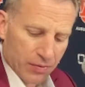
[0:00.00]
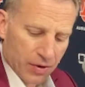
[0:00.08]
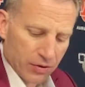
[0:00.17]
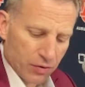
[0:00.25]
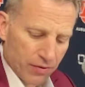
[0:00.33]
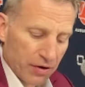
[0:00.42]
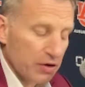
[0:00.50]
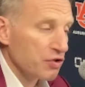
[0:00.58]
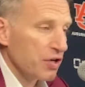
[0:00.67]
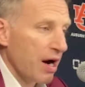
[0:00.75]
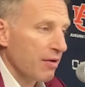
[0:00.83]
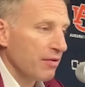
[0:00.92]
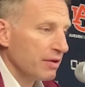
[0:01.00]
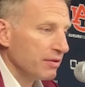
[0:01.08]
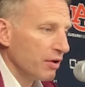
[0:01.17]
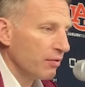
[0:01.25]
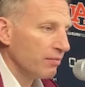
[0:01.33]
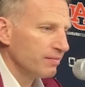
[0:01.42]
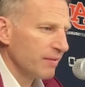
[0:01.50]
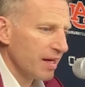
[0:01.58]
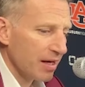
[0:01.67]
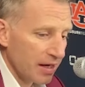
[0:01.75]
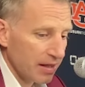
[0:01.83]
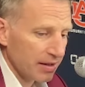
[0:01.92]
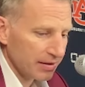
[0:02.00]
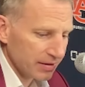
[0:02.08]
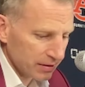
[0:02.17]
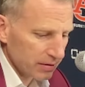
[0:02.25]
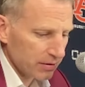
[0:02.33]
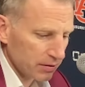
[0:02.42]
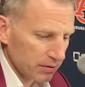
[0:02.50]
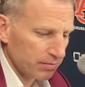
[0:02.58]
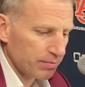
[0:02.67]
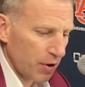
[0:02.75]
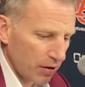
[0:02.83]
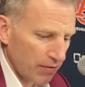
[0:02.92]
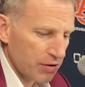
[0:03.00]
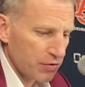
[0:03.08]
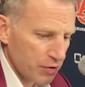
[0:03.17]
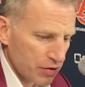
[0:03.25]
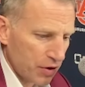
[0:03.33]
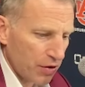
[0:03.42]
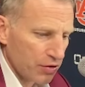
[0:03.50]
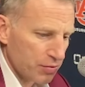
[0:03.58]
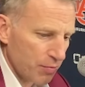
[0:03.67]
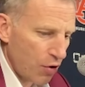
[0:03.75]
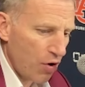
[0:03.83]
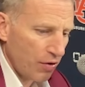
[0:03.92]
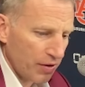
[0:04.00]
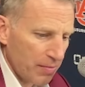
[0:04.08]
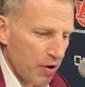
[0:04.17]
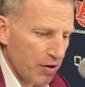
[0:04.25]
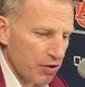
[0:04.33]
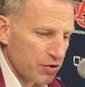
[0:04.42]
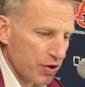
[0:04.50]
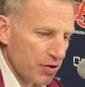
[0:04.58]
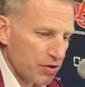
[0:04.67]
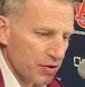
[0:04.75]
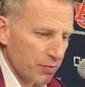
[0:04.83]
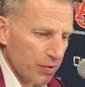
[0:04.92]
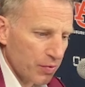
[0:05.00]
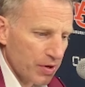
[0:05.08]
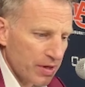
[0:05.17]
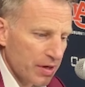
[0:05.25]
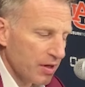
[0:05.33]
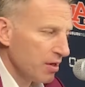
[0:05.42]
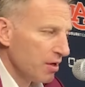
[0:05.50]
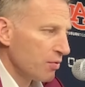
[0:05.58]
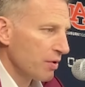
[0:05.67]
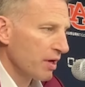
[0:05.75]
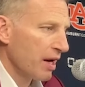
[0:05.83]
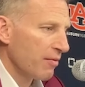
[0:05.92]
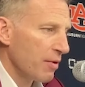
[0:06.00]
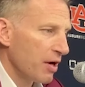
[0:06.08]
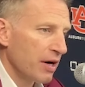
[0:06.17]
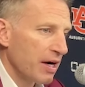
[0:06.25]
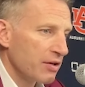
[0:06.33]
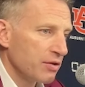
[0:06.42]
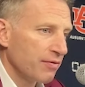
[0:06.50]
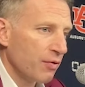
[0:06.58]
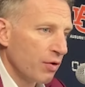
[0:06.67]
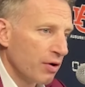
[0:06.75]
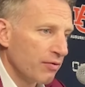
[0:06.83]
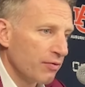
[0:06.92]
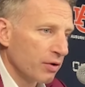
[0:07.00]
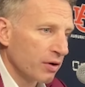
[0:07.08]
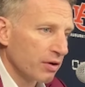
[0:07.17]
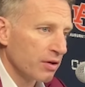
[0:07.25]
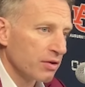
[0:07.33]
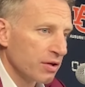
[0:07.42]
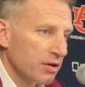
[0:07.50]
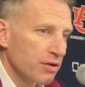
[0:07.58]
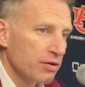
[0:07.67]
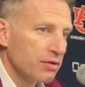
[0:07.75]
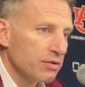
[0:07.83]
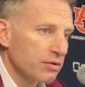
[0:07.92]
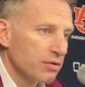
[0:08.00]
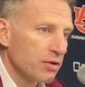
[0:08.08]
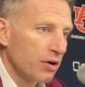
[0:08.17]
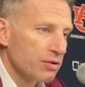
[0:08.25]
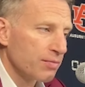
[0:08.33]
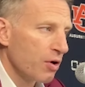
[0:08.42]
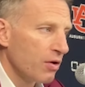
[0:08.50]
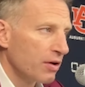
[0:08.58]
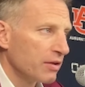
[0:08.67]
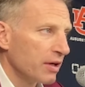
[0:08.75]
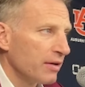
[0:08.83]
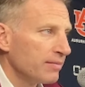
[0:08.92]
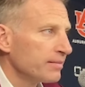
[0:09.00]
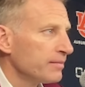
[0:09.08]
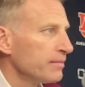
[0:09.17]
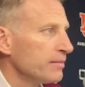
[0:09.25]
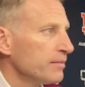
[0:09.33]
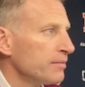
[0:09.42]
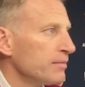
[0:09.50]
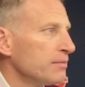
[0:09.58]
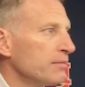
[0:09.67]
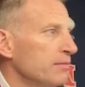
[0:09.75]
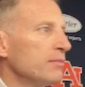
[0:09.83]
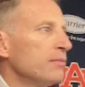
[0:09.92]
we didn't do a very good job it, you know, and part of it's we started small and they punished us and we, we, we got to have a better answer for it if we're going to continue to start small like that. In the middle.